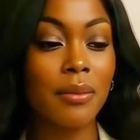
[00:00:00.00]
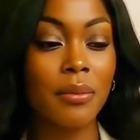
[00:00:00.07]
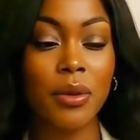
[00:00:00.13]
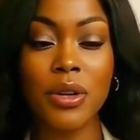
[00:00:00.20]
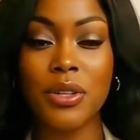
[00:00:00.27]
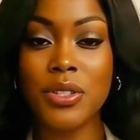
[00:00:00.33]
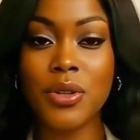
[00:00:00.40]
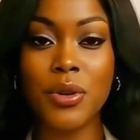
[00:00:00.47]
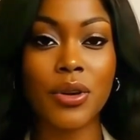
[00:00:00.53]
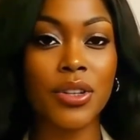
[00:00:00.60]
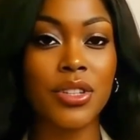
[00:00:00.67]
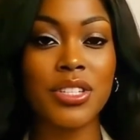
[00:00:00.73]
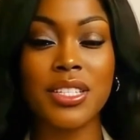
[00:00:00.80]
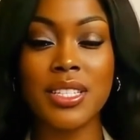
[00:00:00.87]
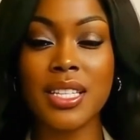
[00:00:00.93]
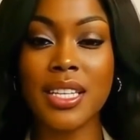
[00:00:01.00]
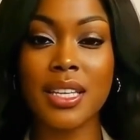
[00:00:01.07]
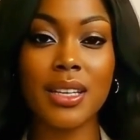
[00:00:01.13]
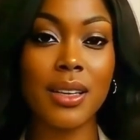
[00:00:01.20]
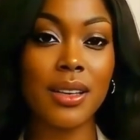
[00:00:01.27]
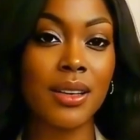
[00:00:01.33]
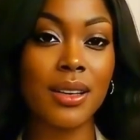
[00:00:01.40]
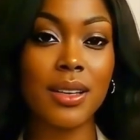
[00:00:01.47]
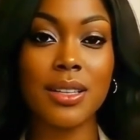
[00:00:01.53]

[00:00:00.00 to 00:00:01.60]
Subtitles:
but also urgency.